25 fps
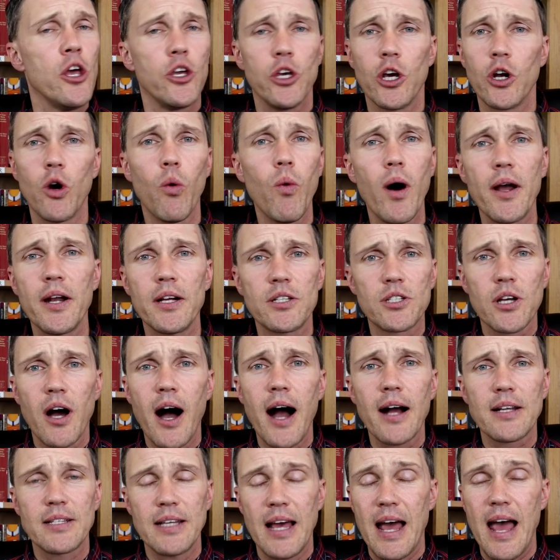You don't want to
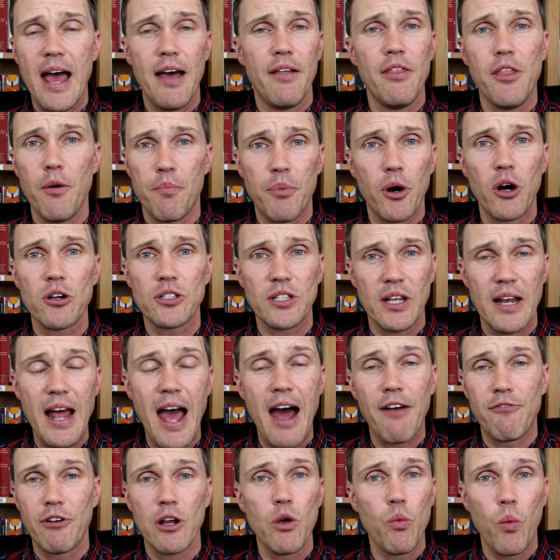talk to the person
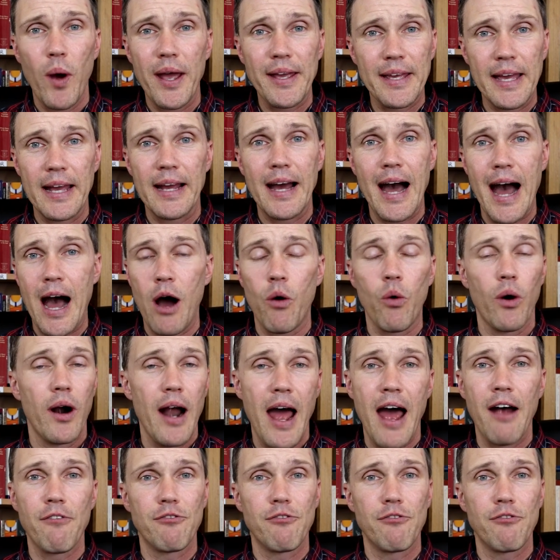every waking hour,